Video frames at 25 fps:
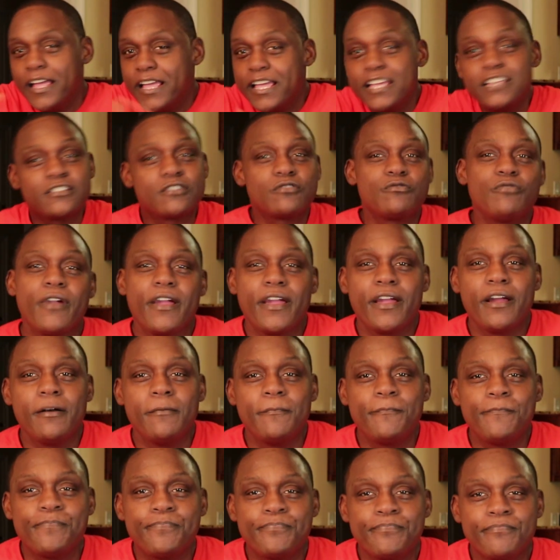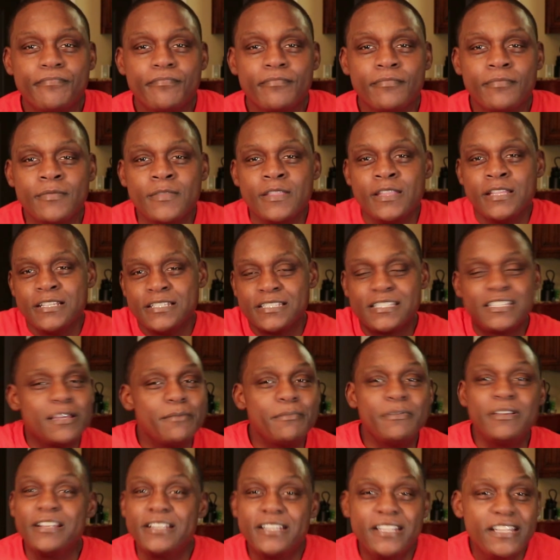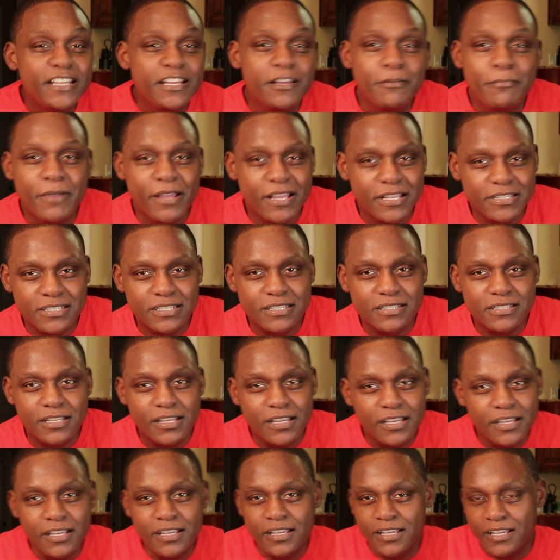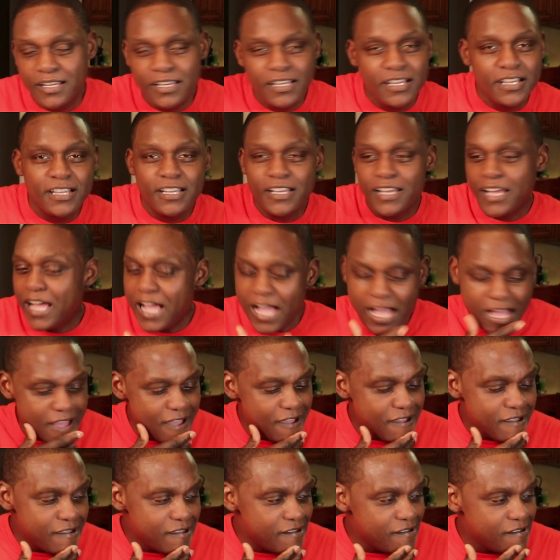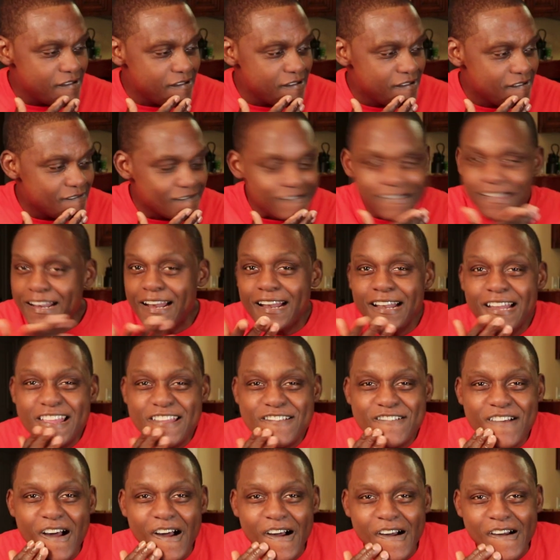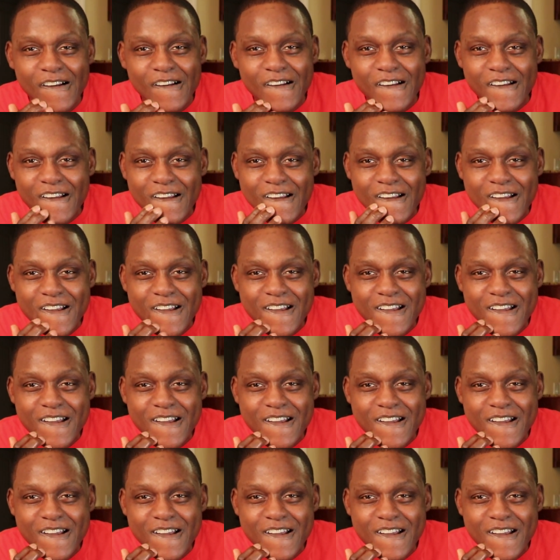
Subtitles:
Instagram. Sent me the DM message. Where'd I leave off?